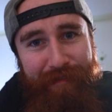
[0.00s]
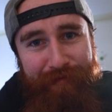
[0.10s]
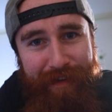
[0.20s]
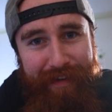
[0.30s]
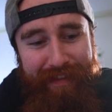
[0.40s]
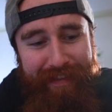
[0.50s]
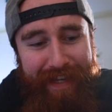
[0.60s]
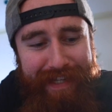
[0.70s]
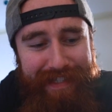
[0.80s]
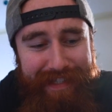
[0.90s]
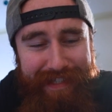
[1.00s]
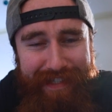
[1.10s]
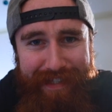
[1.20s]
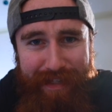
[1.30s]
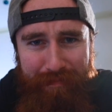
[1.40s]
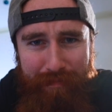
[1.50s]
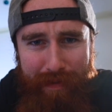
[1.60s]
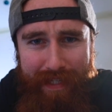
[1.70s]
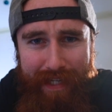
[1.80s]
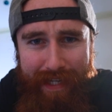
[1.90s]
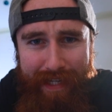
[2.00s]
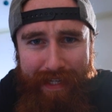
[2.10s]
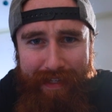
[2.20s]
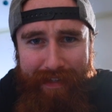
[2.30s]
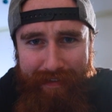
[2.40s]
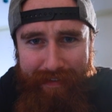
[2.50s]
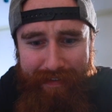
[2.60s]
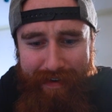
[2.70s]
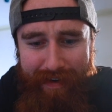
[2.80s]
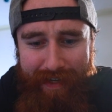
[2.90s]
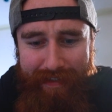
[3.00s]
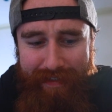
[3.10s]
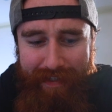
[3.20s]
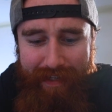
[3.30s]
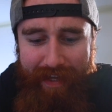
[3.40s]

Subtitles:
very late Monday night,